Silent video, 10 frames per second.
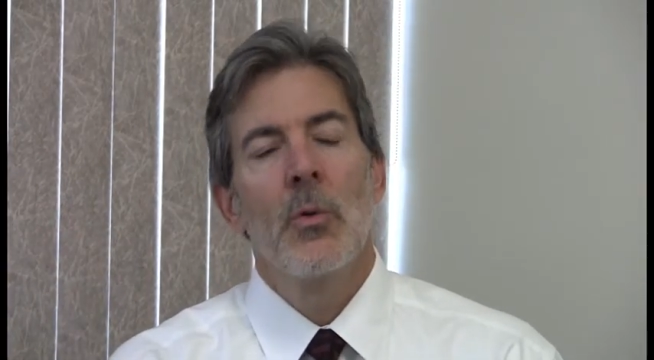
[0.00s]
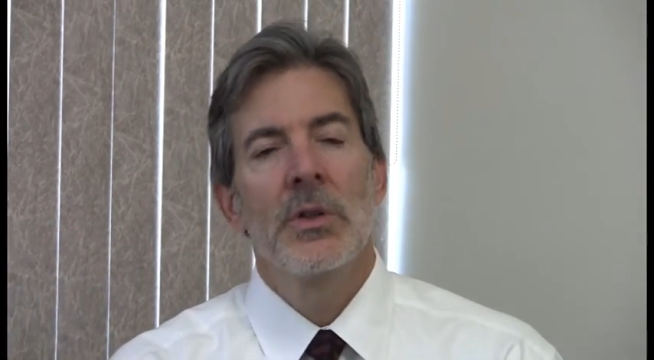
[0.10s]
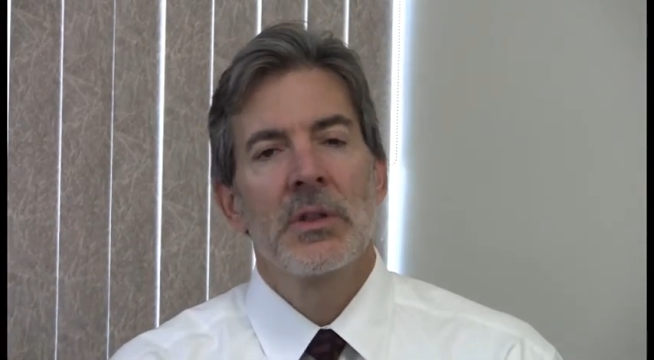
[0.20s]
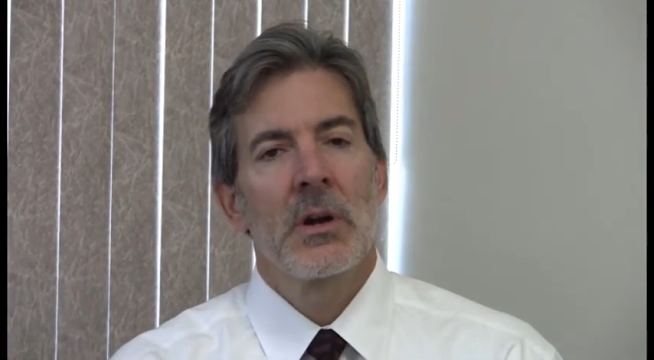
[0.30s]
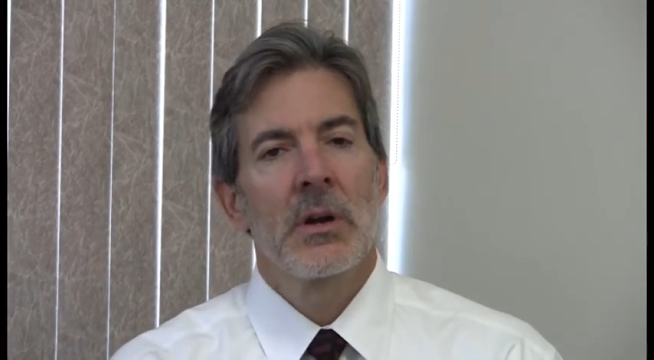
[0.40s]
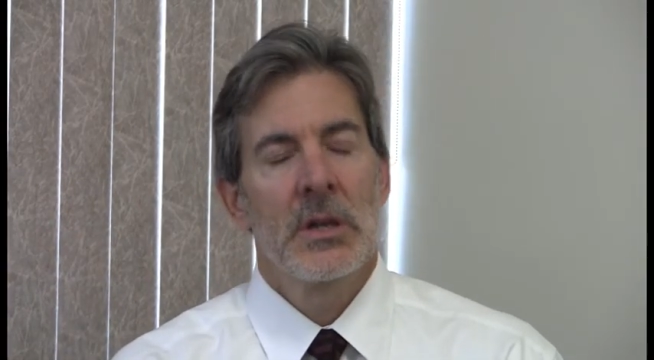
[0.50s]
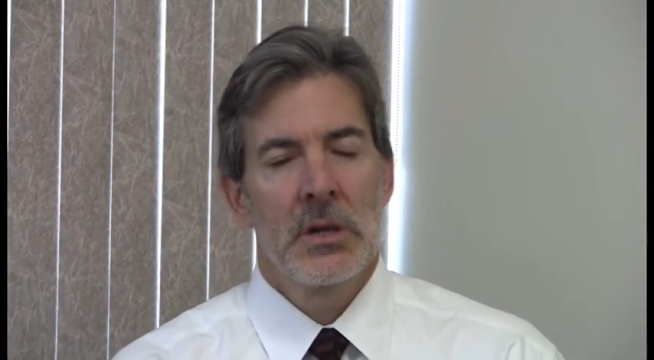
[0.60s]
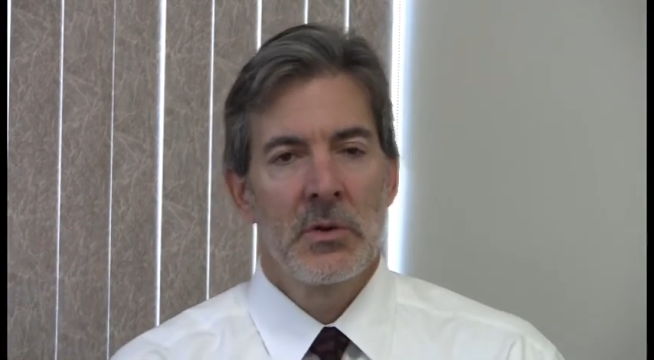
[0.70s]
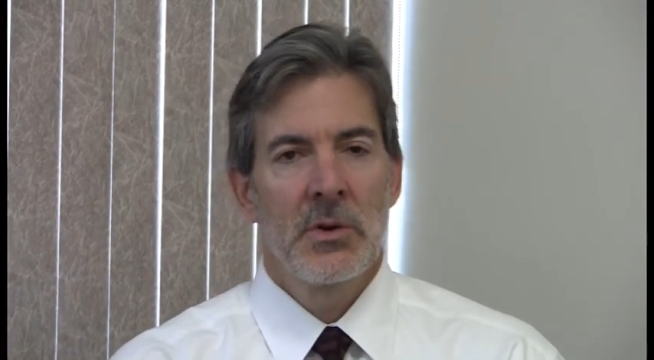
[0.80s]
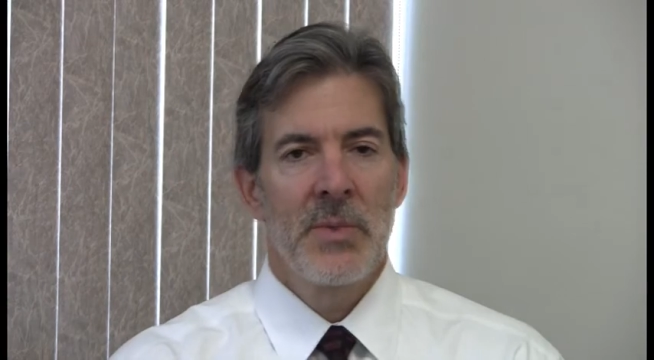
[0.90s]
what they're going to
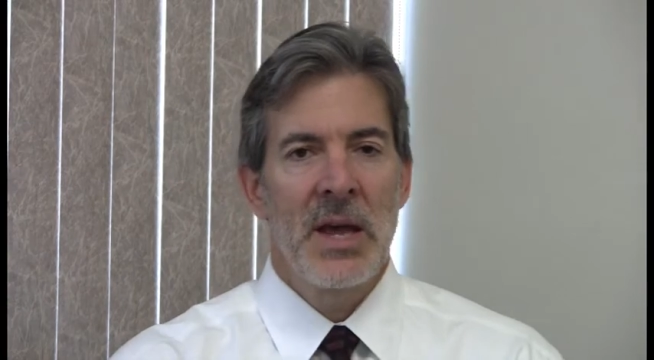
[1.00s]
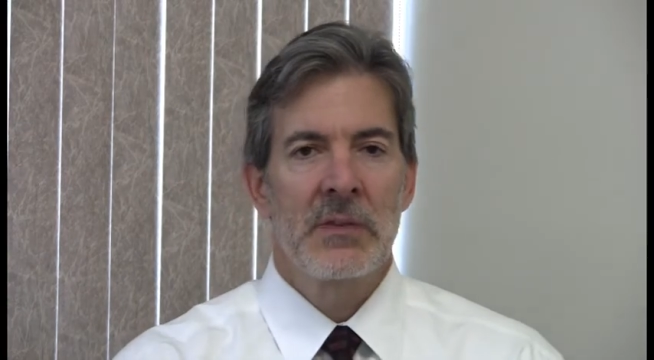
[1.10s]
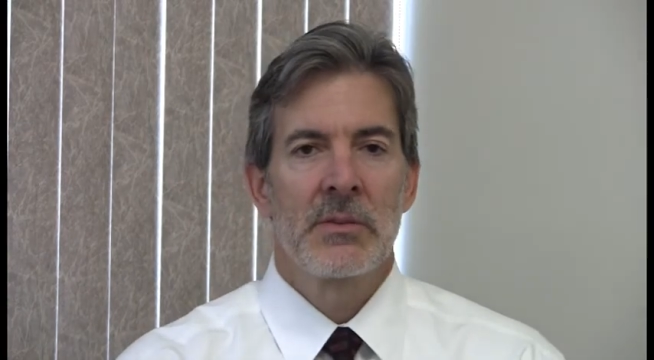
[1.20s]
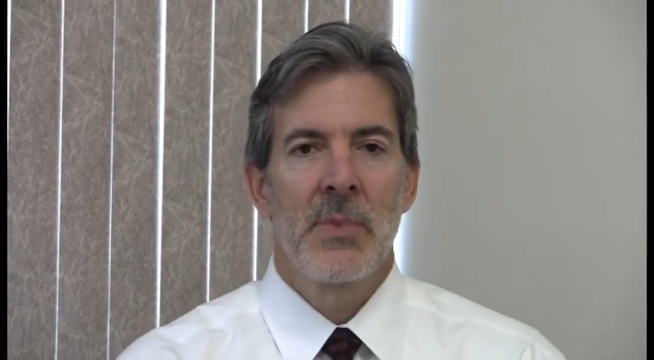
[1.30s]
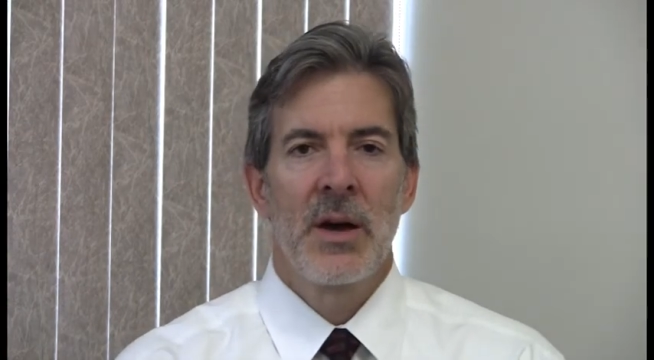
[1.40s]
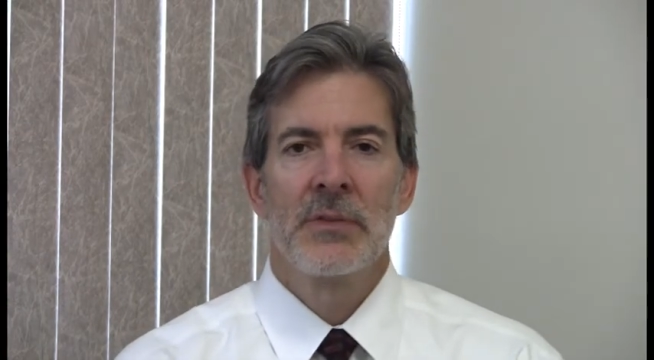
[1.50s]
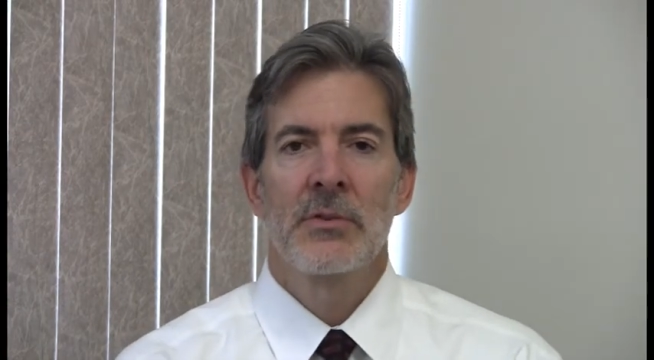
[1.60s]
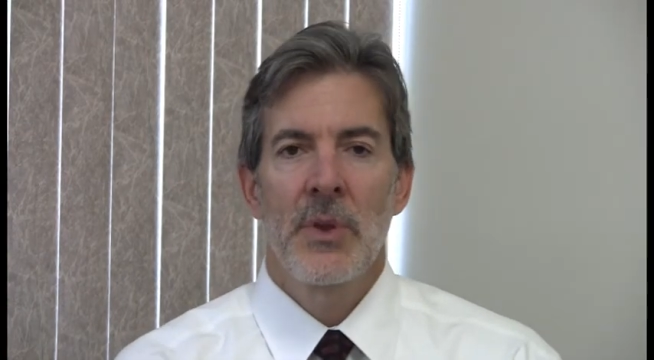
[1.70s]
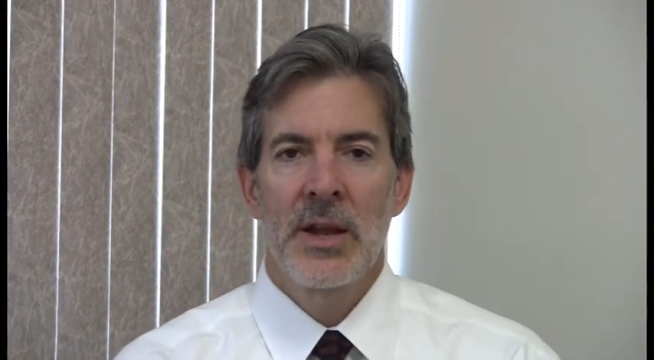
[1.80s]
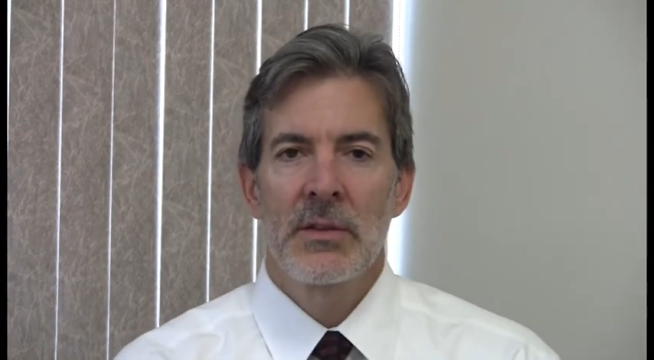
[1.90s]
do to
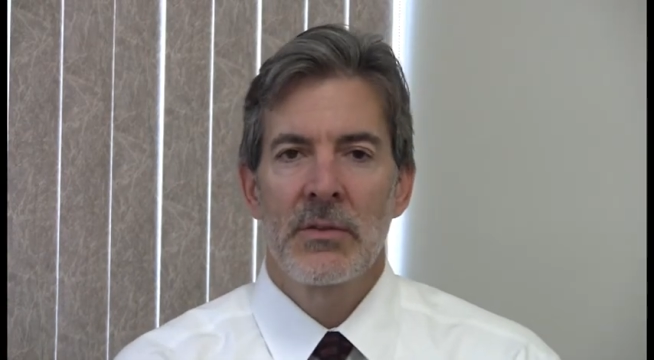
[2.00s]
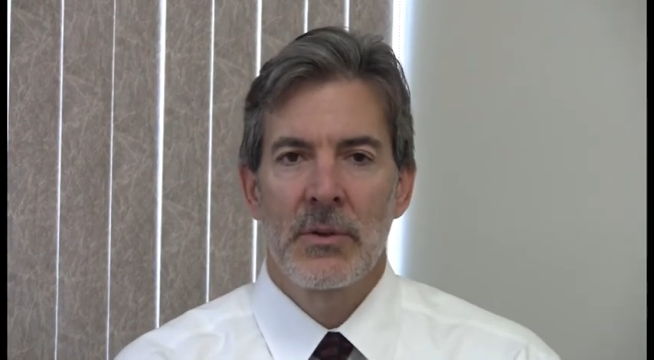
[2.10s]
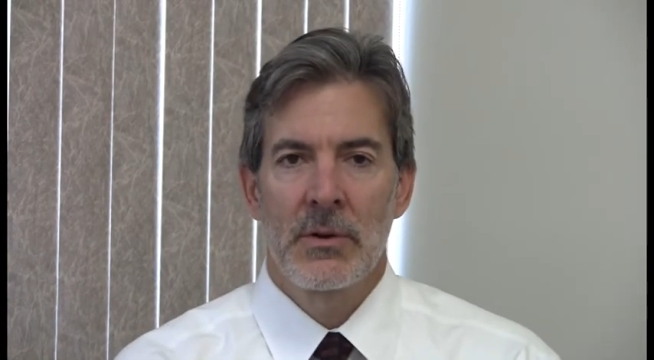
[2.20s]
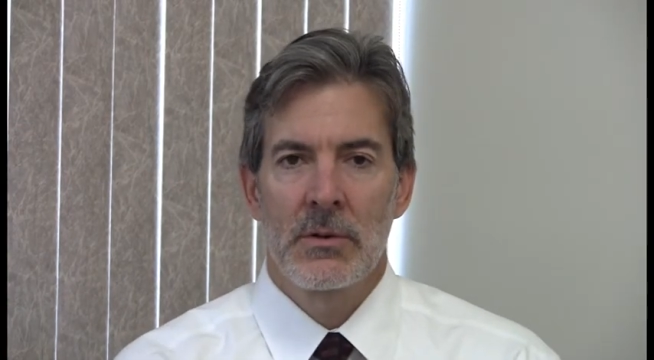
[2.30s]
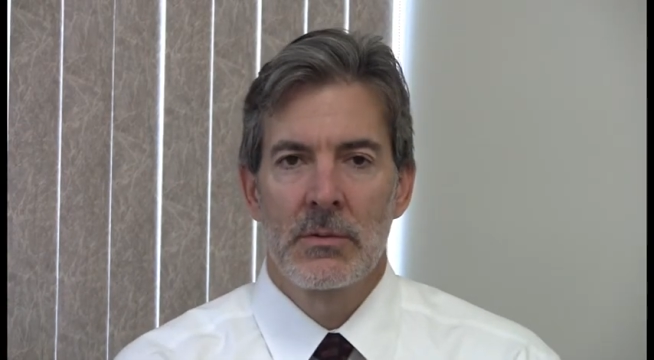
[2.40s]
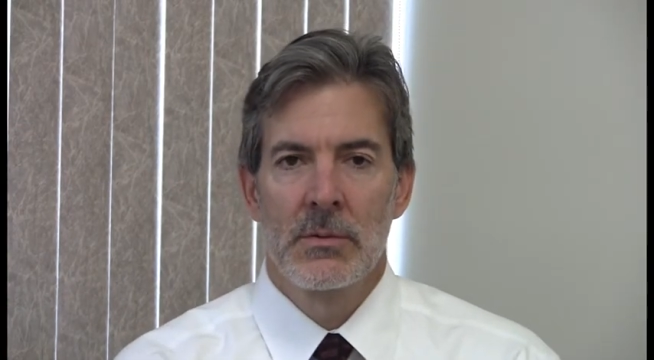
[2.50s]
maximize transfer.